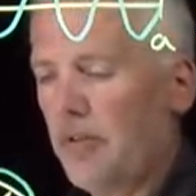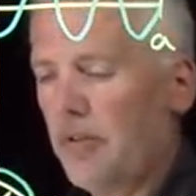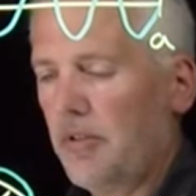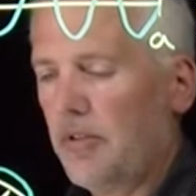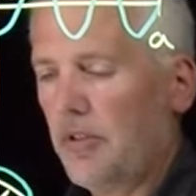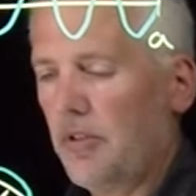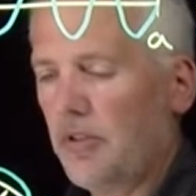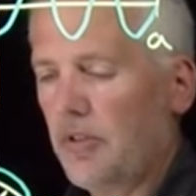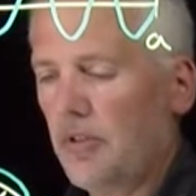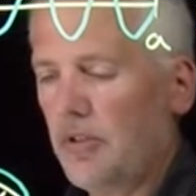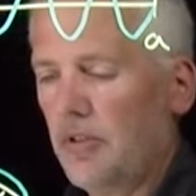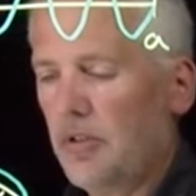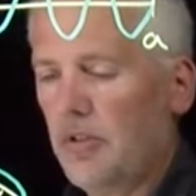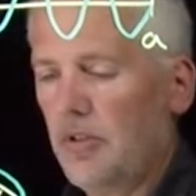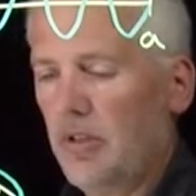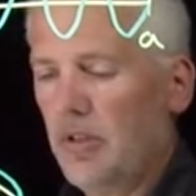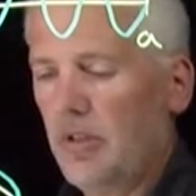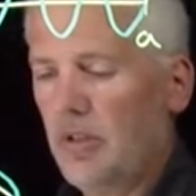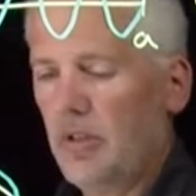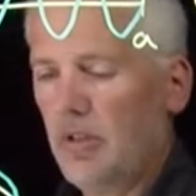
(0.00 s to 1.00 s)
circle,
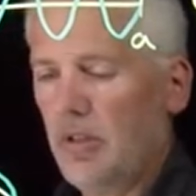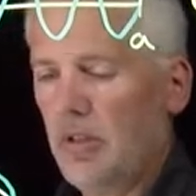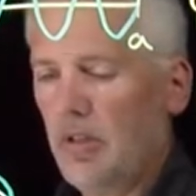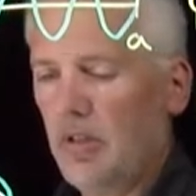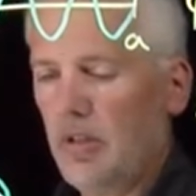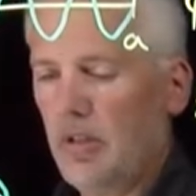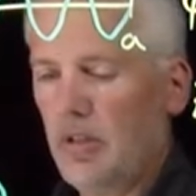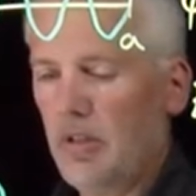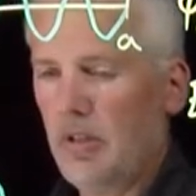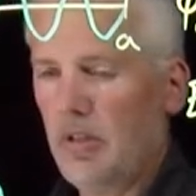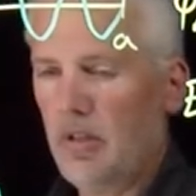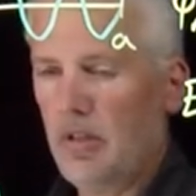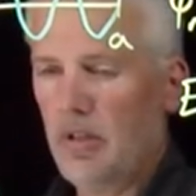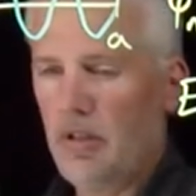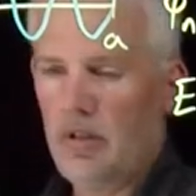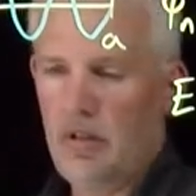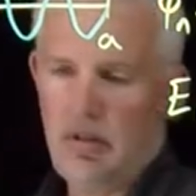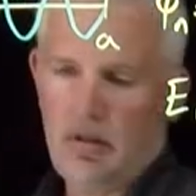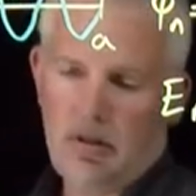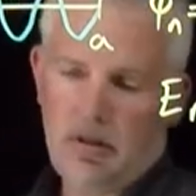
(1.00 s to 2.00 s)

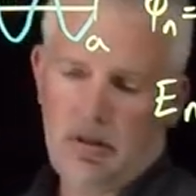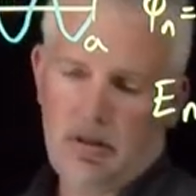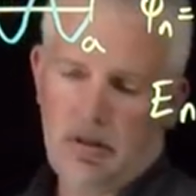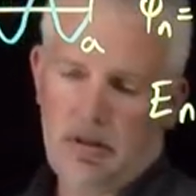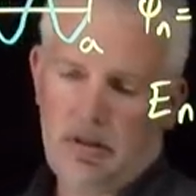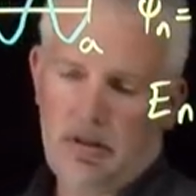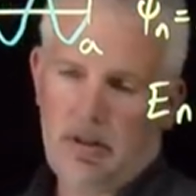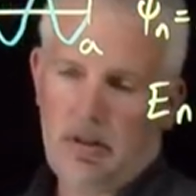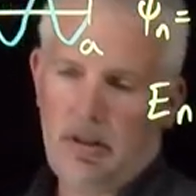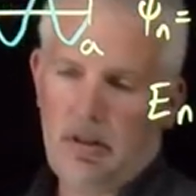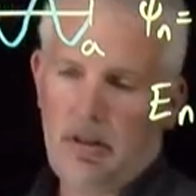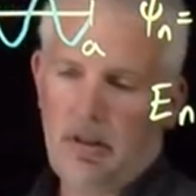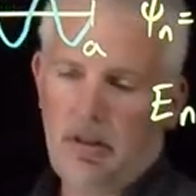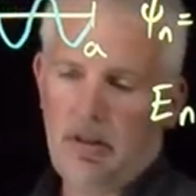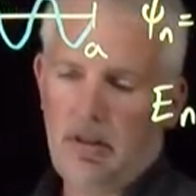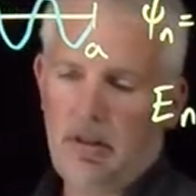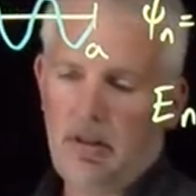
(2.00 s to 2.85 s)
let's see.